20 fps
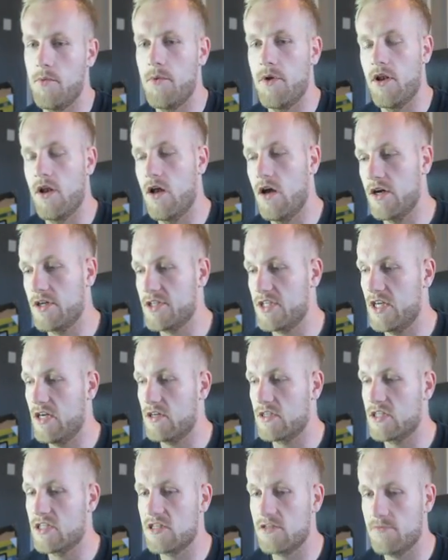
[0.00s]
But last year
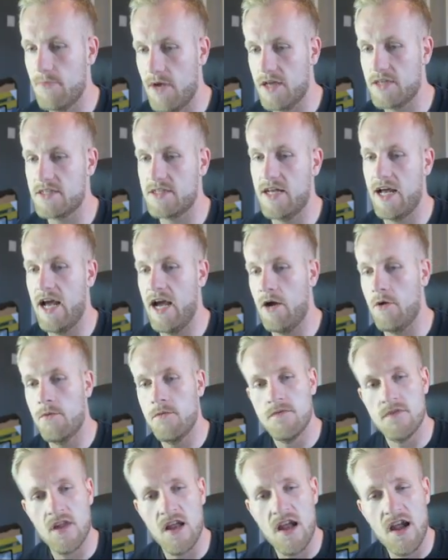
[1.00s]
I smashed it out.
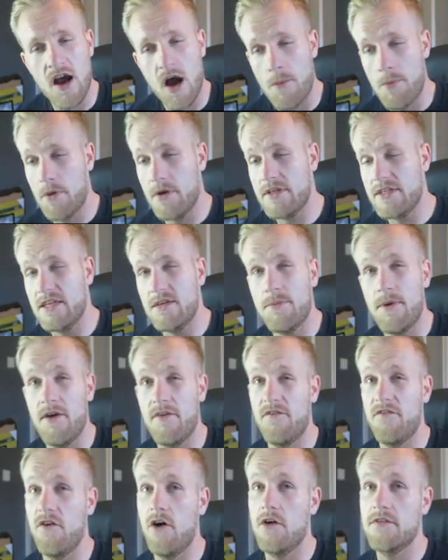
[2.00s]
I probably did
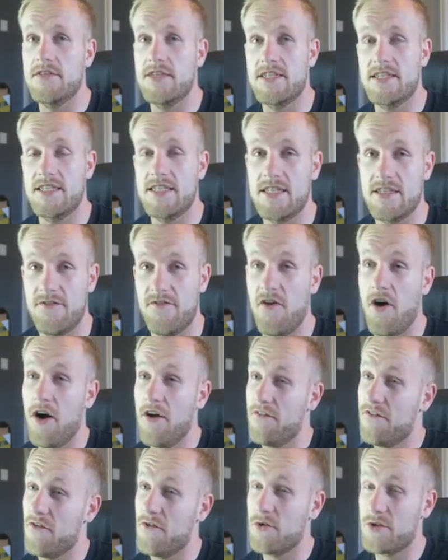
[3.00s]
about
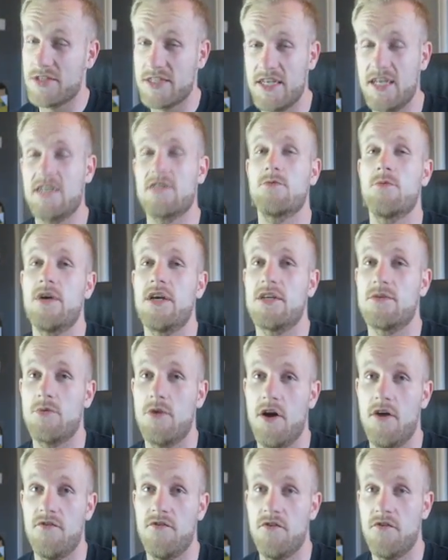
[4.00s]
5 or 6 weeks
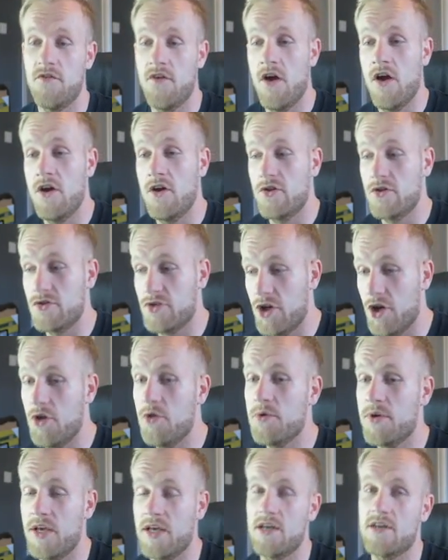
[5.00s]
worth of
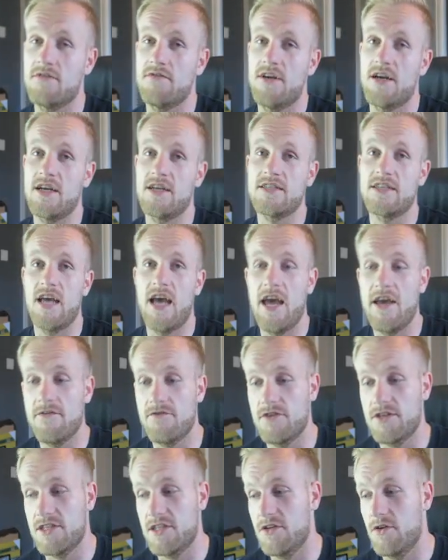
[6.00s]
2 King of the Rings
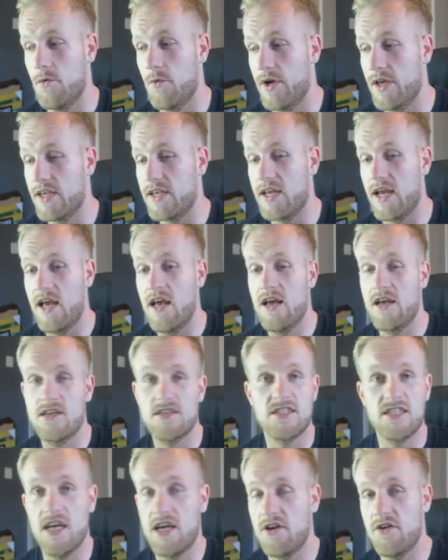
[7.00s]
every single week,
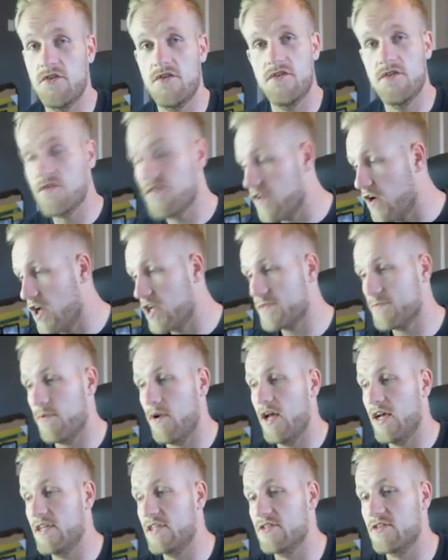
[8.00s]
2nd to 1st
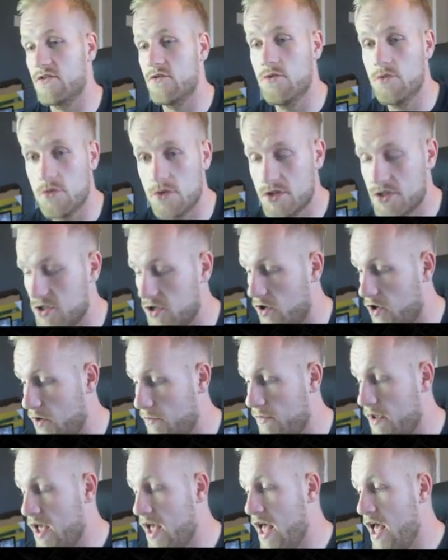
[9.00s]
place all the
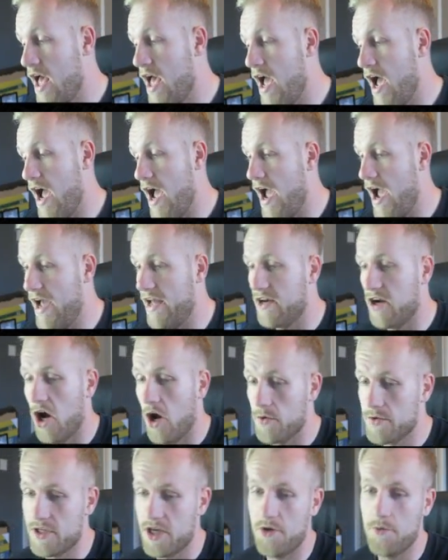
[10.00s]
time, and I
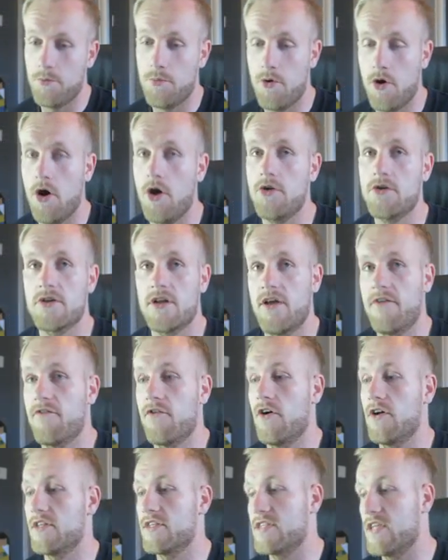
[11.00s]
was getting pros left,
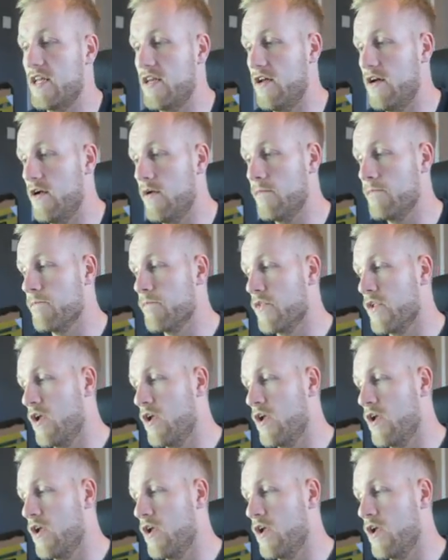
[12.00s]
right and centre.